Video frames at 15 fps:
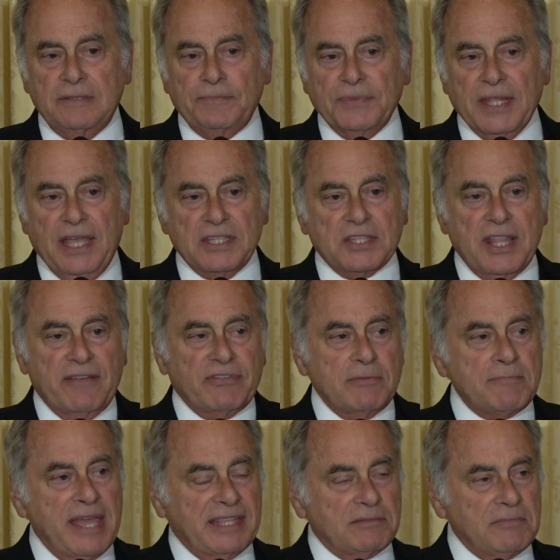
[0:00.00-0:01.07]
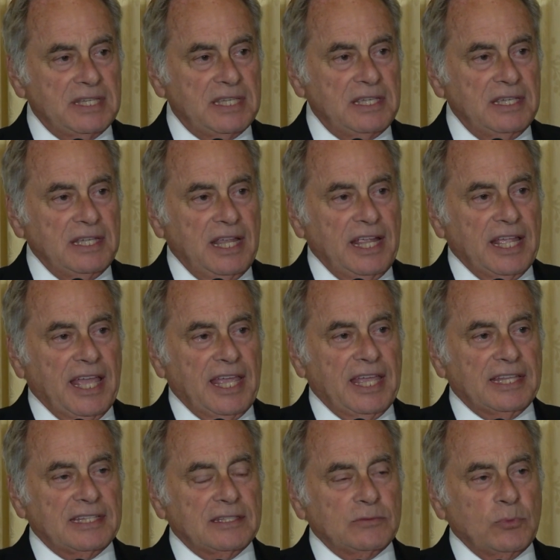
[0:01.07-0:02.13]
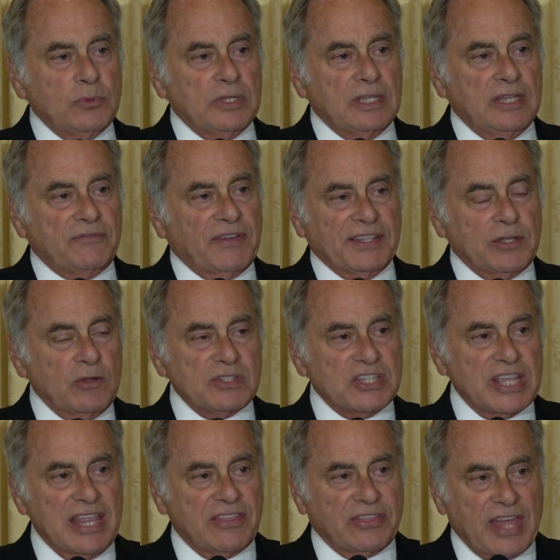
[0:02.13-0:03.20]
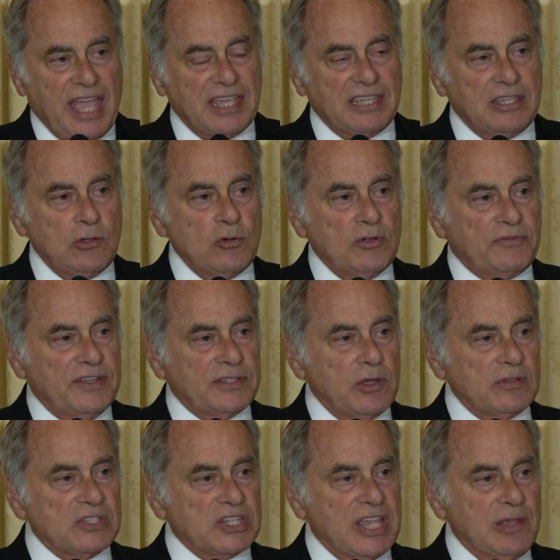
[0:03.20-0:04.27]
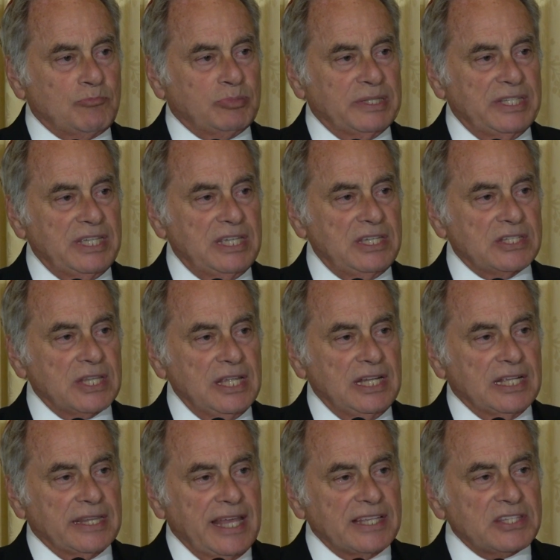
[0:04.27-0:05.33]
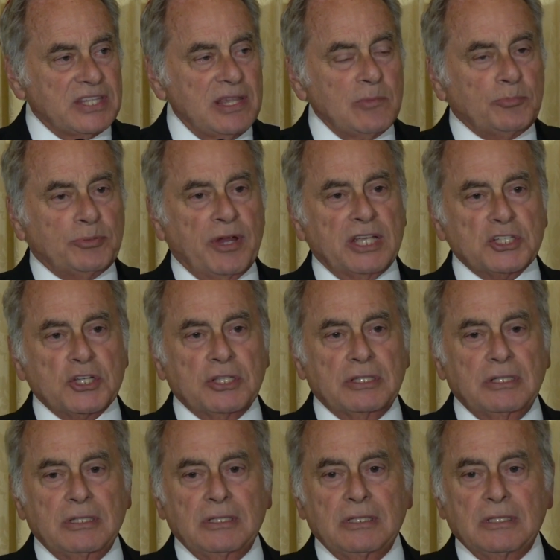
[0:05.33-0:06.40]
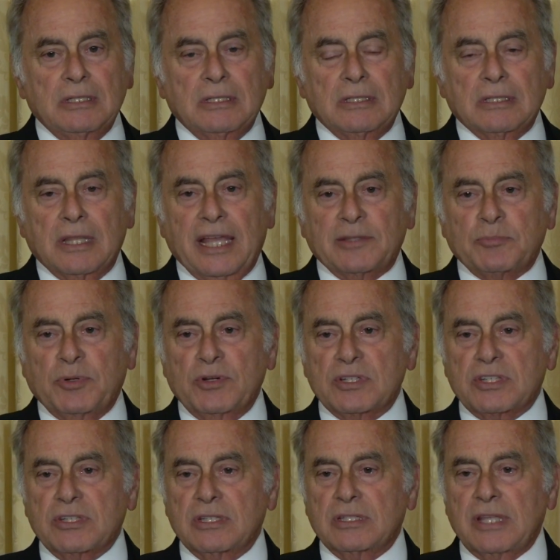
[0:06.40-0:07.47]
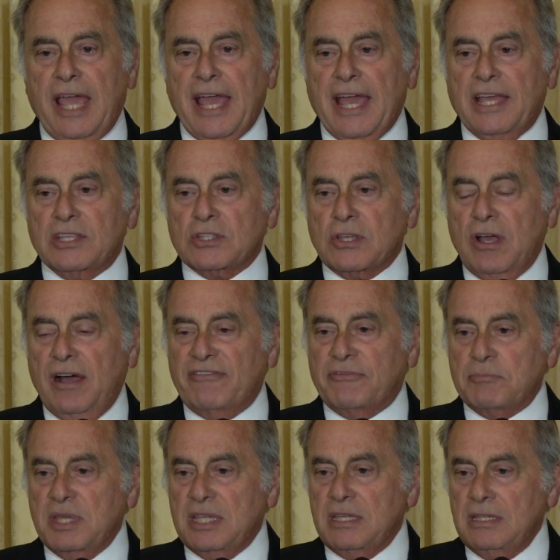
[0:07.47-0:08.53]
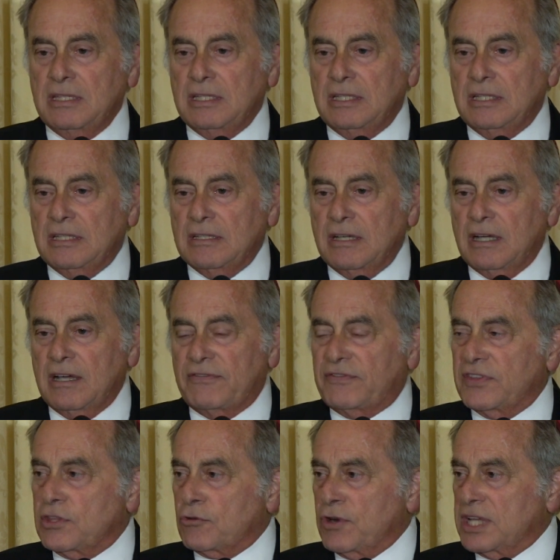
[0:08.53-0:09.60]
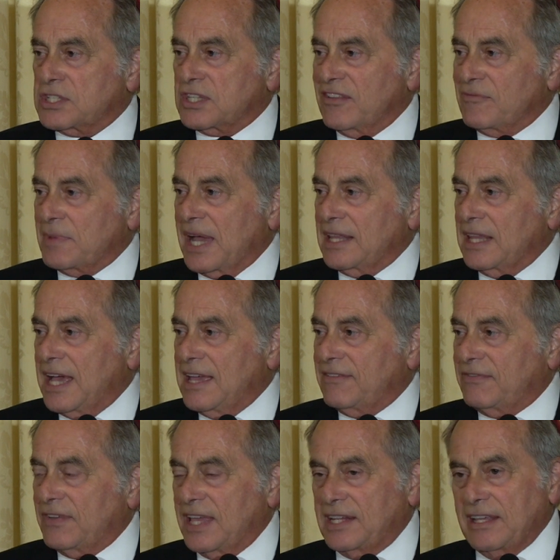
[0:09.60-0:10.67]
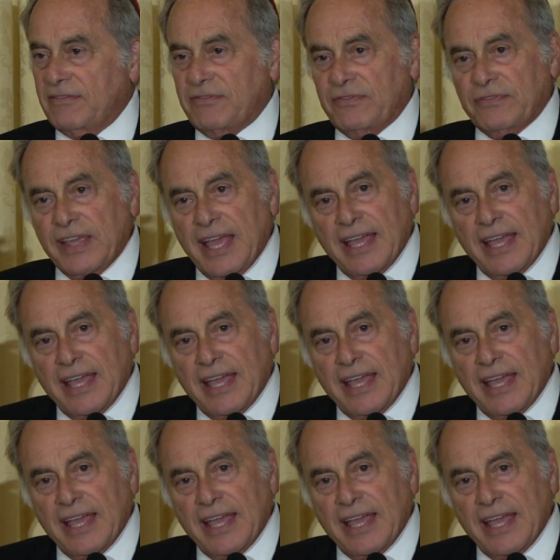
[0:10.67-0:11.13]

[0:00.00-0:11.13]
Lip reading: has never met me, and if I don't say thank you, if I don't say please, that's the impression that person has of me for the rest of my life. And if,